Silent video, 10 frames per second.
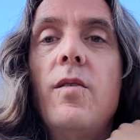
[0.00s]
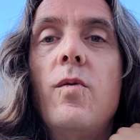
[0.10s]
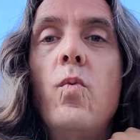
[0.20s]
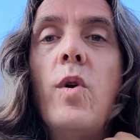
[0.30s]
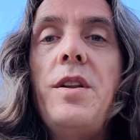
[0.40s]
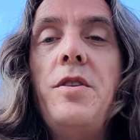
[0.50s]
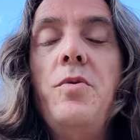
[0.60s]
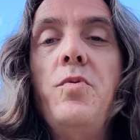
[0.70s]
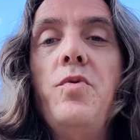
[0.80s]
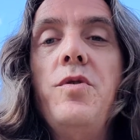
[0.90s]
What
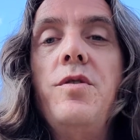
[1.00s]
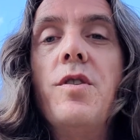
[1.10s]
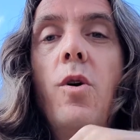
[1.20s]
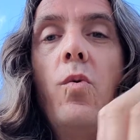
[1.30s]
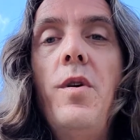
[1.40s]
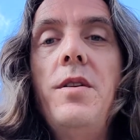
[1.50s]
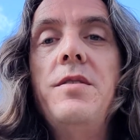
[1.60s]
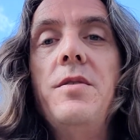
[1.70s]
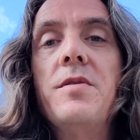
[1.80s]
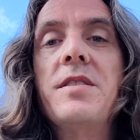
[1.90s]
you don't want to
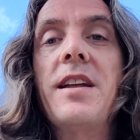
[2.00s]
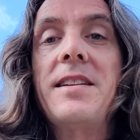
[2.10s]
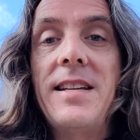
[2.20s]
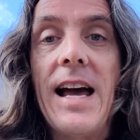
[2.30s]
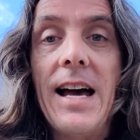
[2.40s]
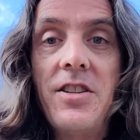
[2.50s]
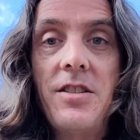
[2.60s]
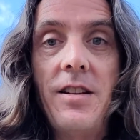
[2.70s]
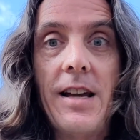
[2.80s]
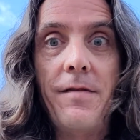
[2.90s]
do is get attached
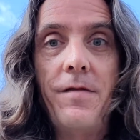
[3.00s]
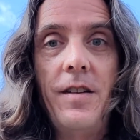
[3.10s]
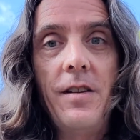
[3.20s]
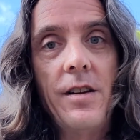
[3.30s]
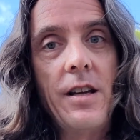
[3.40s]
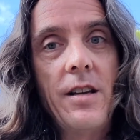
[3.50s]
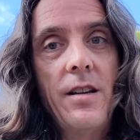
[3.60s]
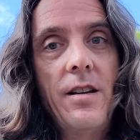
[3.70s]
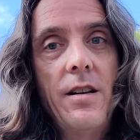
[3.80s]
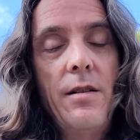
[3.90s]
to that feeling,
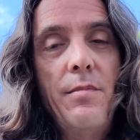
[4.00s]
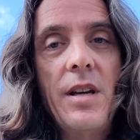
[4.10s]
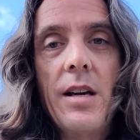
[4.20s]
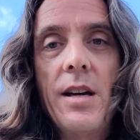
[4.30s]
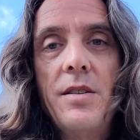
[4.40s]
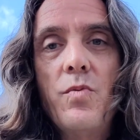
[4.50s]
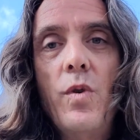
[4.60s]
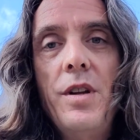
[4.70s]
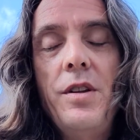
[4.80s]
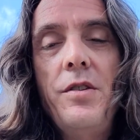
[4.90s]
because
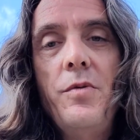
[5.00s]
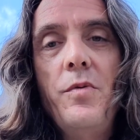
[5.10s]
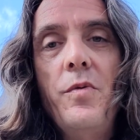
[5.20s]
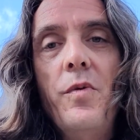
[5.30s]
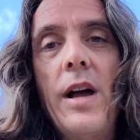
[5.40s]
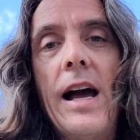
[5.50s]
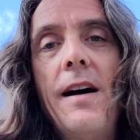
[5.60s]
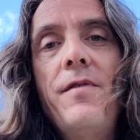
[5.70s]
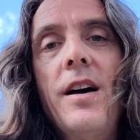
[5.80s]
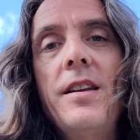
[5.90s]
what you
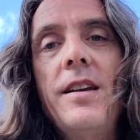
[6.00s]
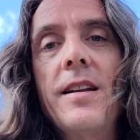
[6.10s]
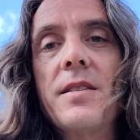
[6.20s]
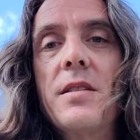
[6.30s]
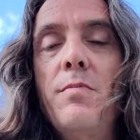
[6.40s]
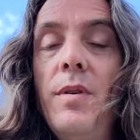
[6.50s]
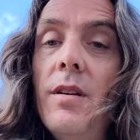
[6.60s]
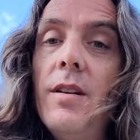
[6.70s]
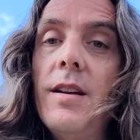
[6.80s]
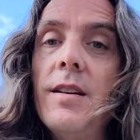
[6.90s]
have not yet
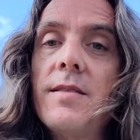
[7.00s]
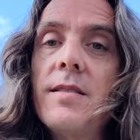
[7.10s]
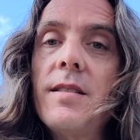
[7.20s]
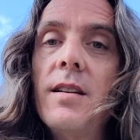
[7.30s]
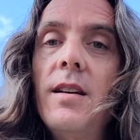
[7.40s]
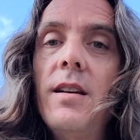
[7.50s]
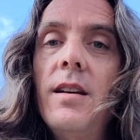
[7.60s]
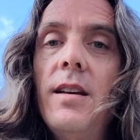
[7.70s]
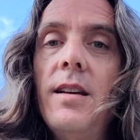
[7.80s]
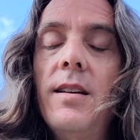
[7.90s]
experienced
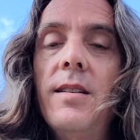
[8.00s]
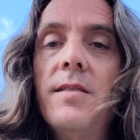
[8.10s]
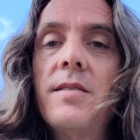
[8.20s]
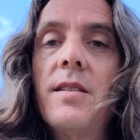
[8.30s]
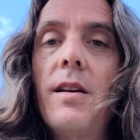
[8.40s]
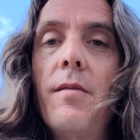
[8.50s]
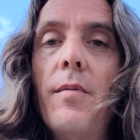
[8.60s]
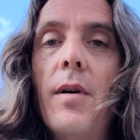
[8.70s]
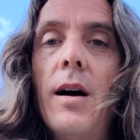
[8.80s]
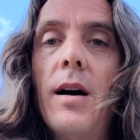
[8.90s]
is
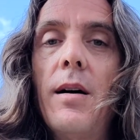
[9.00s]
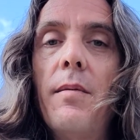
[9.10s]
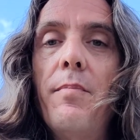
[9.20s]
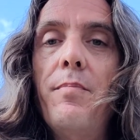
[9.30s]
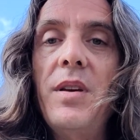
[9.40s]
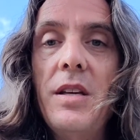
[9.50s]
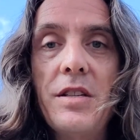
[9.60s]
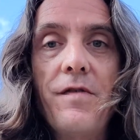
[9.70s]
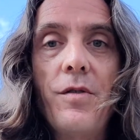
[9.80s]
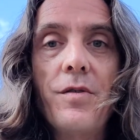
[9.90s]

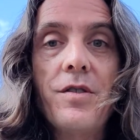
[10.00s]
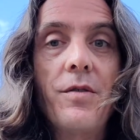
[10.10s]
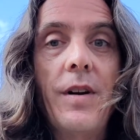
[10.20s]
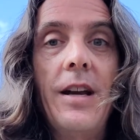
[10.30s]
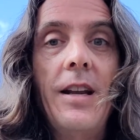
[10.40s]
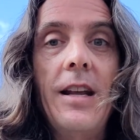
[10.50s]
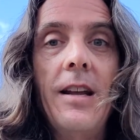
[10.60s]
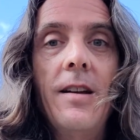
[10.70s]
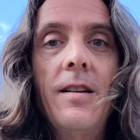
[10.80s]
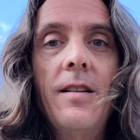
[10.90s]
peaceful serenity.
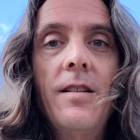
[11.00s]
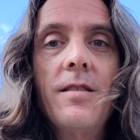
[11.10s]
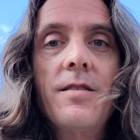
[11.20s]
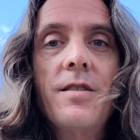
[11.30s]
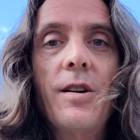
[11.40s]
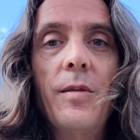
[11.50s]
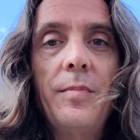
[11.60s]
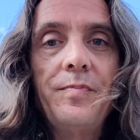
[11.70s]
So